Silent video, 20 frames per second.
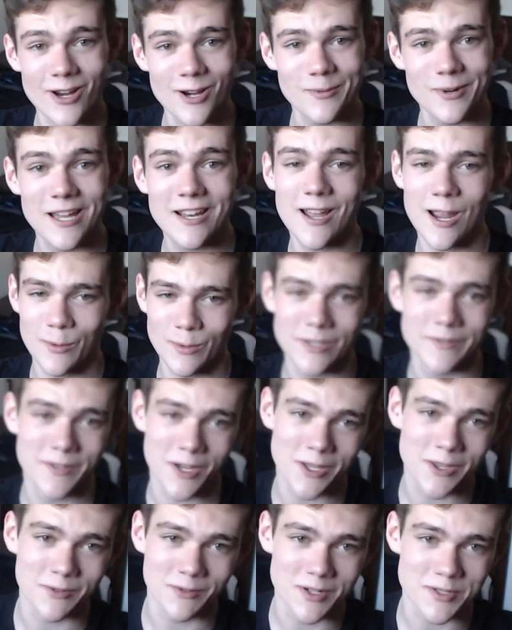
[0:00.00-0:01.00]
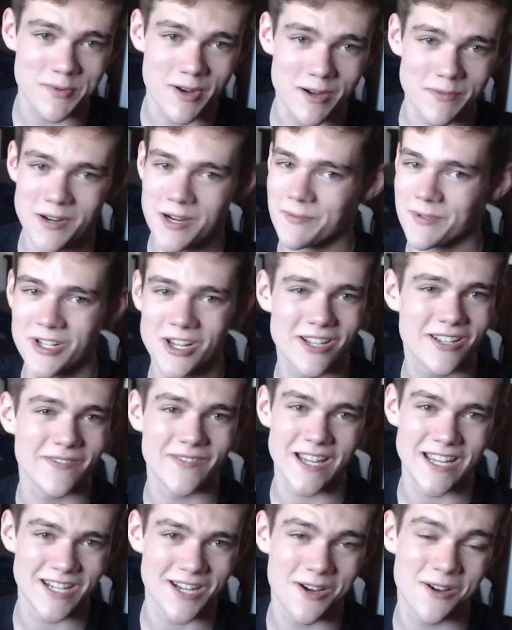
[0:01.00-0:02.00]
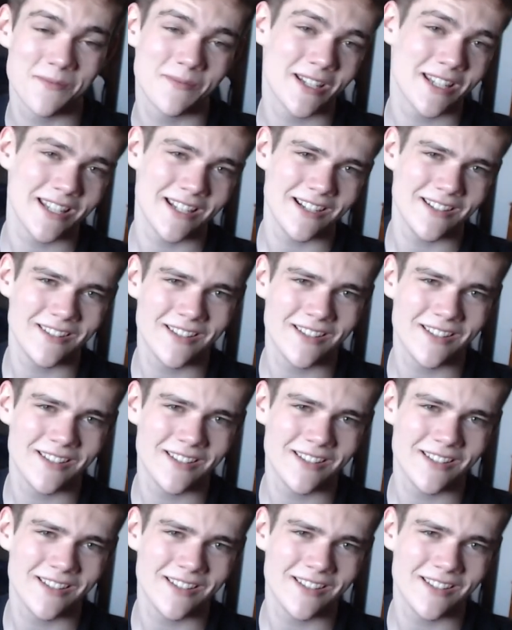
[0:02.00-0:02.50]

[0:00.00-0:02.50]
bread, I would have gotten the rosemary Parmesan if I'd known, but you know.